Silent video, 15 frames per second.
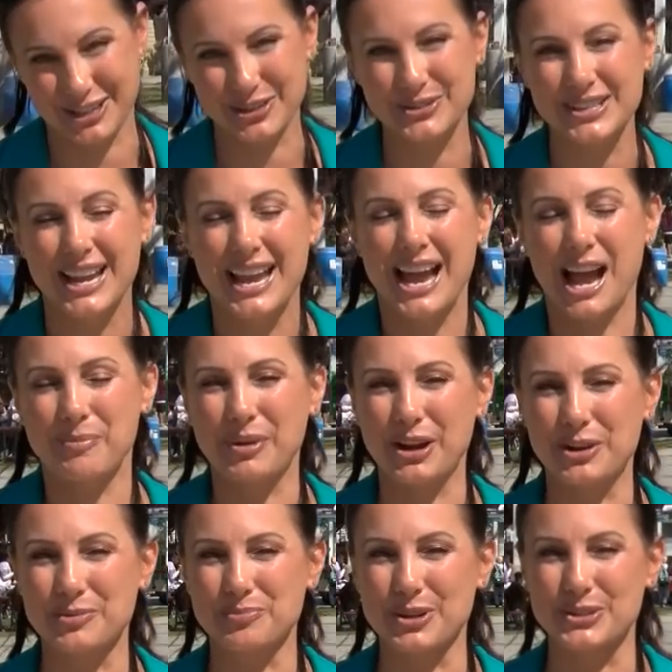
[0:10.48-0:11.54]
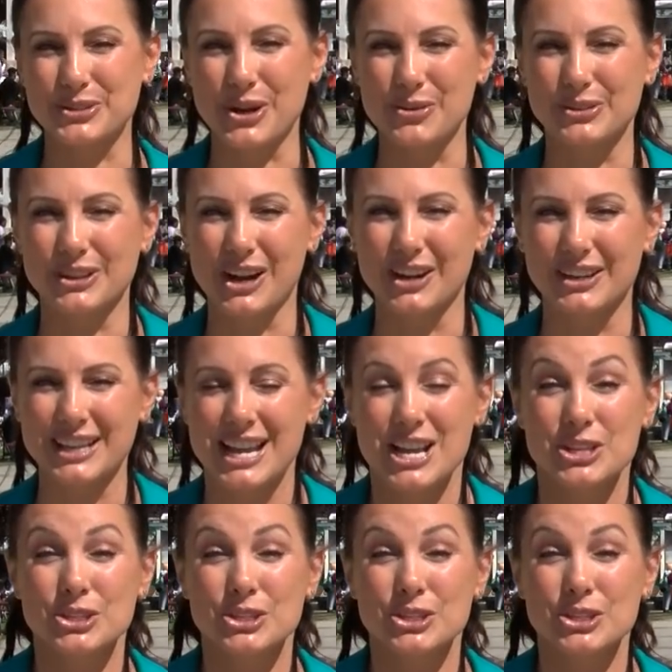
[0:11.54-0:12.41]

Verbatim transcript: News. I'm Erin Briscoe Clark.